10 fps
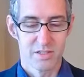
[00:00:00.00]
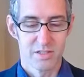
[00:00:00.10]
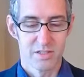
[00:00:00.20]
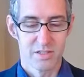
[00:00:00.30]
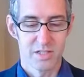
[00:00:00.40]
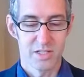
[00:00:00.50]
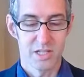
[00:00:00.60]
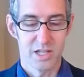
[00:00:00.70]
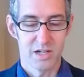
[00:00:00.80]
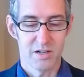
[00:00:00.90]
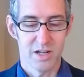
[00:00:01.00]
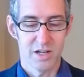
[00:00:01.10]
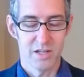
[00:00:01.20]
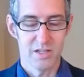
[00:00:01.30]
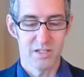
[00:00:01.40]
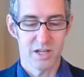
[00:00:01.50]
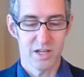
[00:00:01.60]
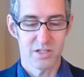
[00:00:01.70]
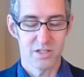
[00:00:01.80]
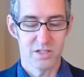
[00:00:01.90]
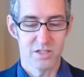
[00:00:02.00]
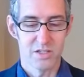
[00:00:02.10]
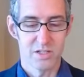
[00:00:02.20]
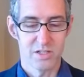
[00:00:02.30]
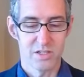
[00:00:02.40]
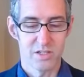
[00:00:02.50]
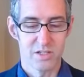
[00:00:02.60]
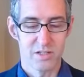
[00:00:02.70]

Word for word: let's let our eyes actually just